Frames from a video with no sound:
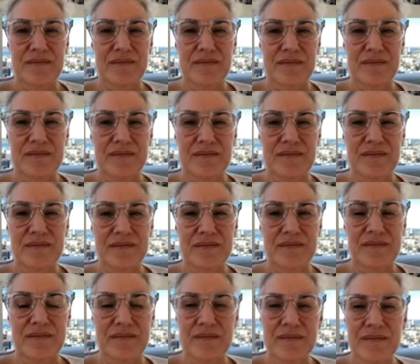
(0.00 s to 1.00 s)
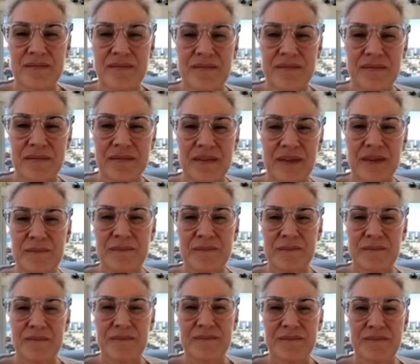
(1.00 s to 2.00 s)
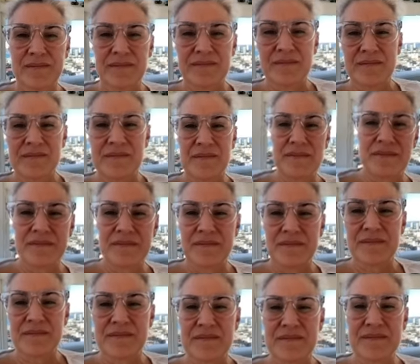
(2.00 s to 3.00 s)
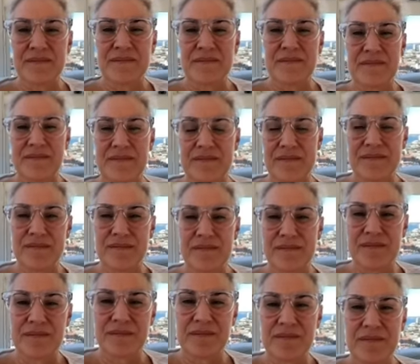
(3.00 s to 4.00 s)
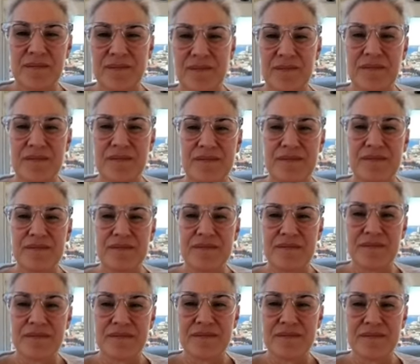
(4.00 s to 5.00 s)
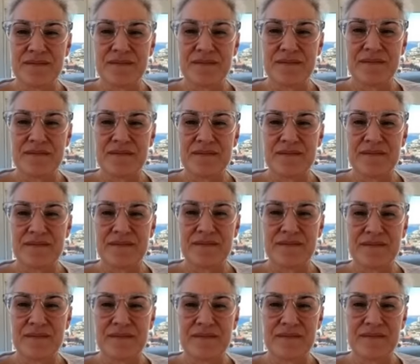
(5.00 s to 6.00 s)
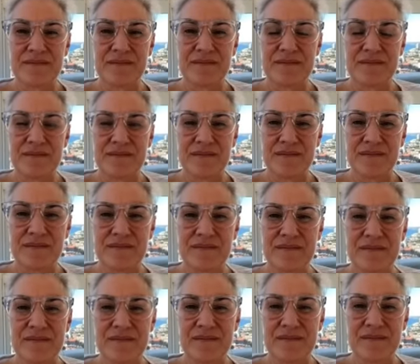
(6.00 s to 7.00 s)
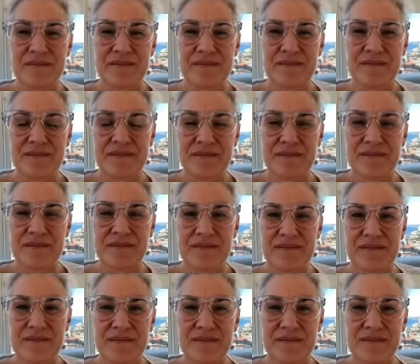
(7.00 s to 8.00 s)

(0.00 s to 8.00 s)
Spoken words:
This person isn't speaking.